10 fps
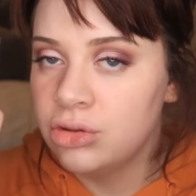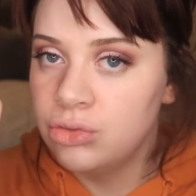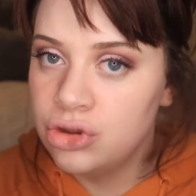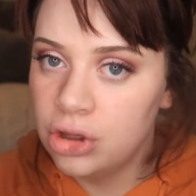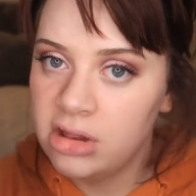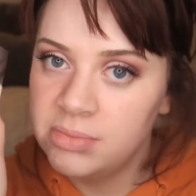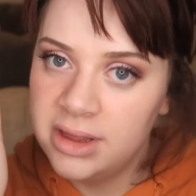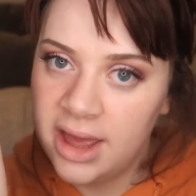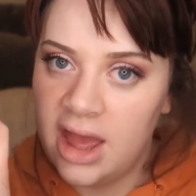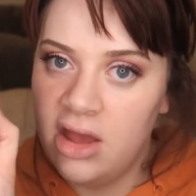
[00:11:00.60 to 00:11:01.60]
so just be
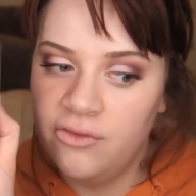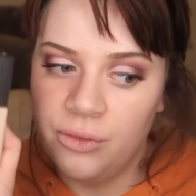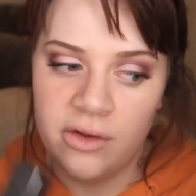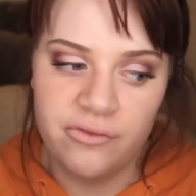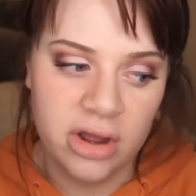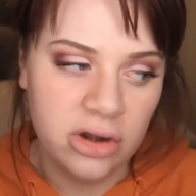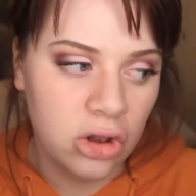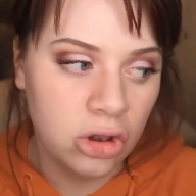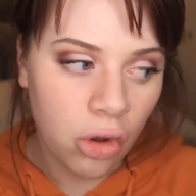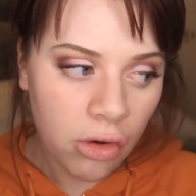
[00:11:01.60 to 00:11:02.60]
careful. I find a
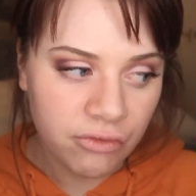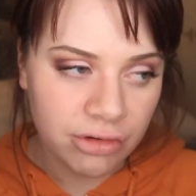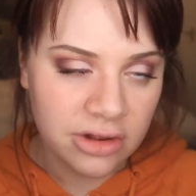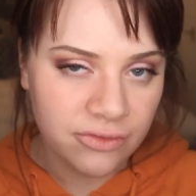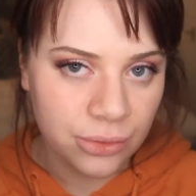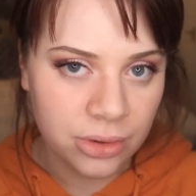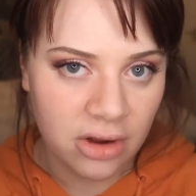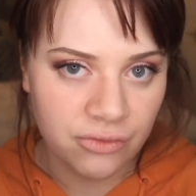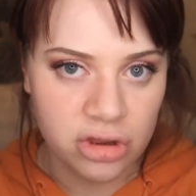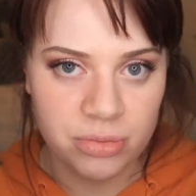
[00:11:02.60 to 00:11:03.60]
lot of really full
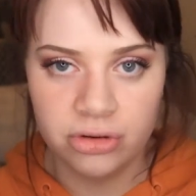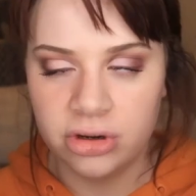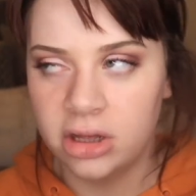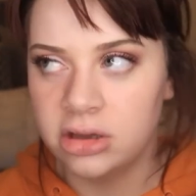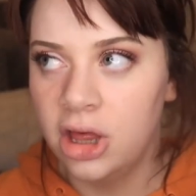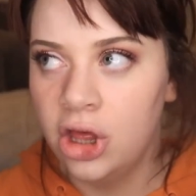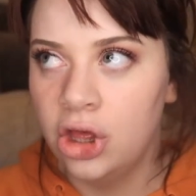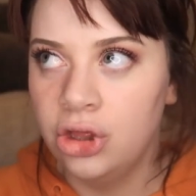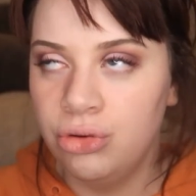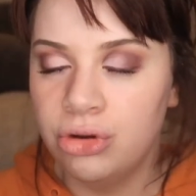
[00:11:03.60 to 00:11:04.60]
coverage products,
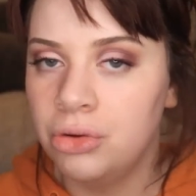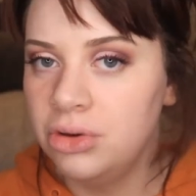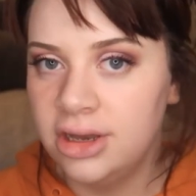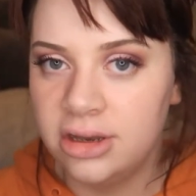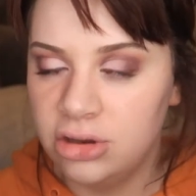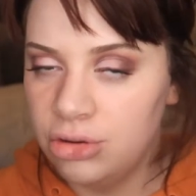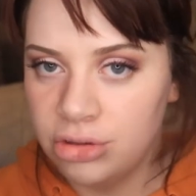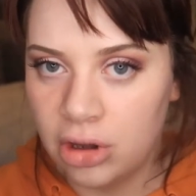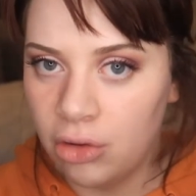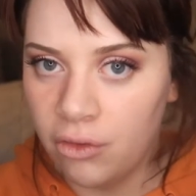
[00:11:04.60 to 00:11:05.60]
you don't need to
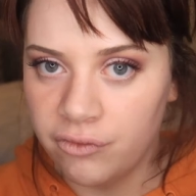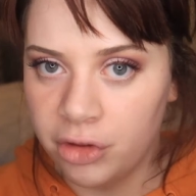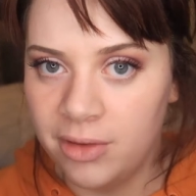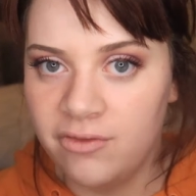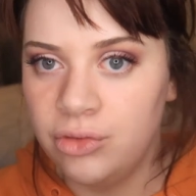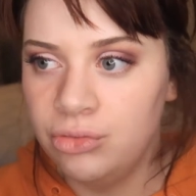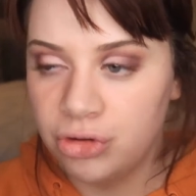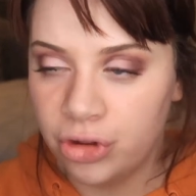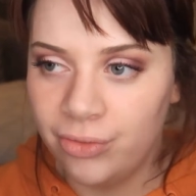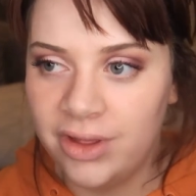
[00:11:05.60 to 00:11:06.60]
use a lot of them. If you
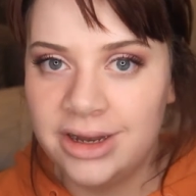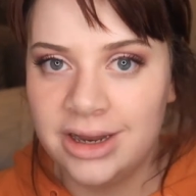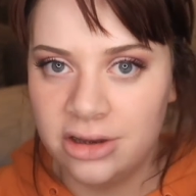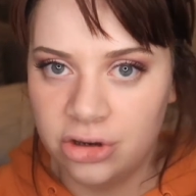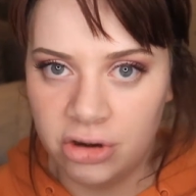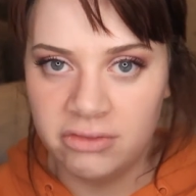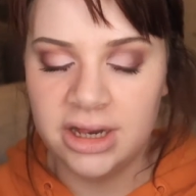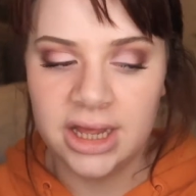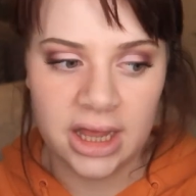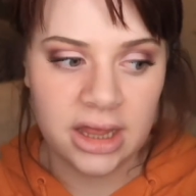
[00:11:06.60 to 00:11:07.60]
do, they tend to go
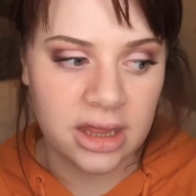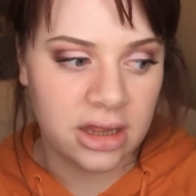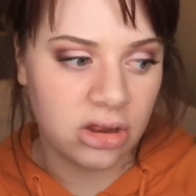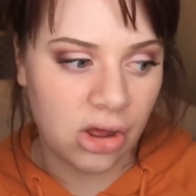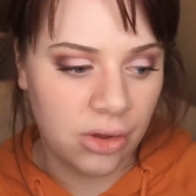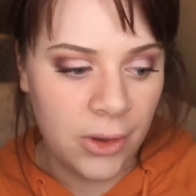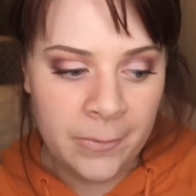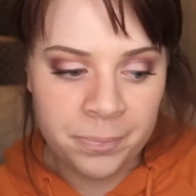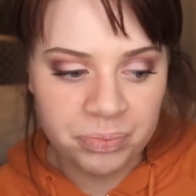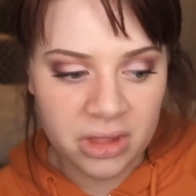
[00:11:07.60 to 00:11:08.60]
really cakey. So
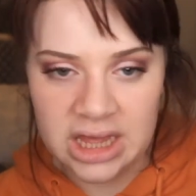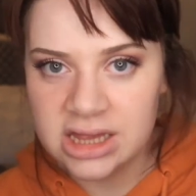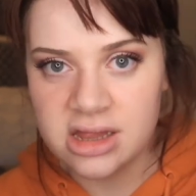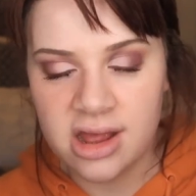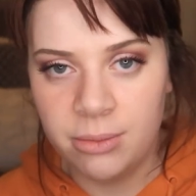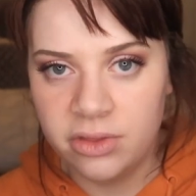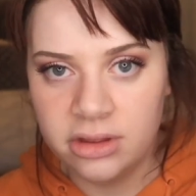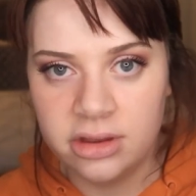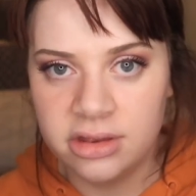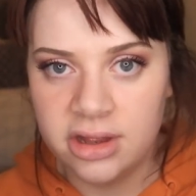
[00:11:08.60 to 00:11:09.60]
that's the same with the
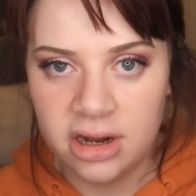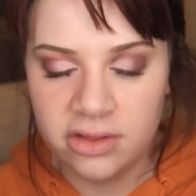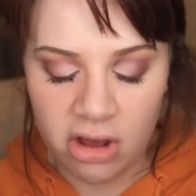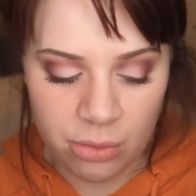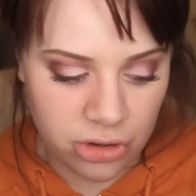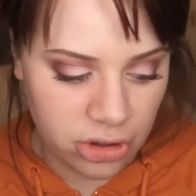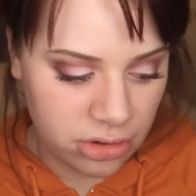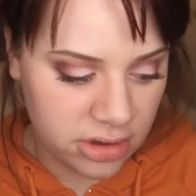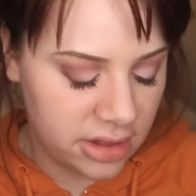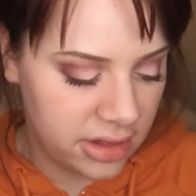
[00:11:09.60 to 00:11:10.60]
concealer that I was
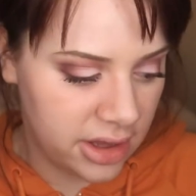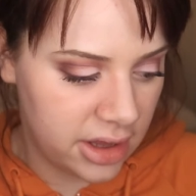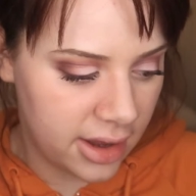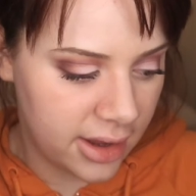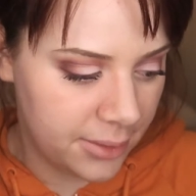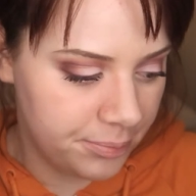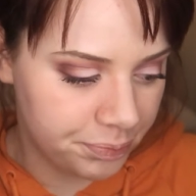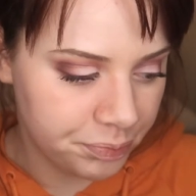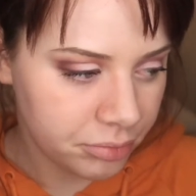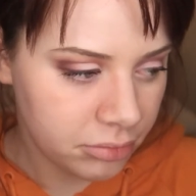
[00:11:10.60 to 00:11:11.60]
using, the
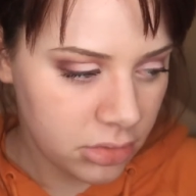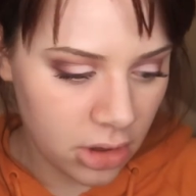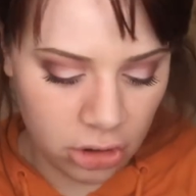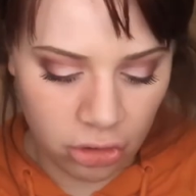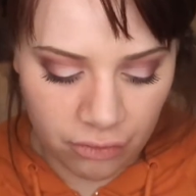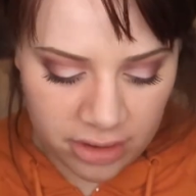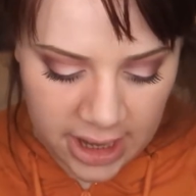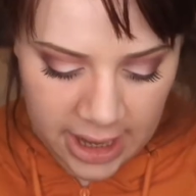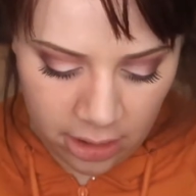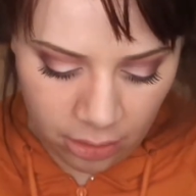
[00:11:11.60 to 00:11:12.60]

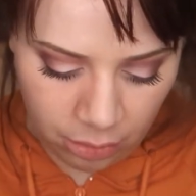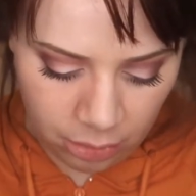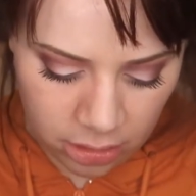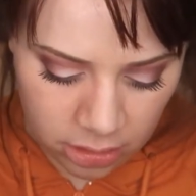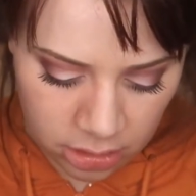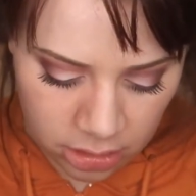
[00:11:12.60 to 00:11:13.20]
L'Oreal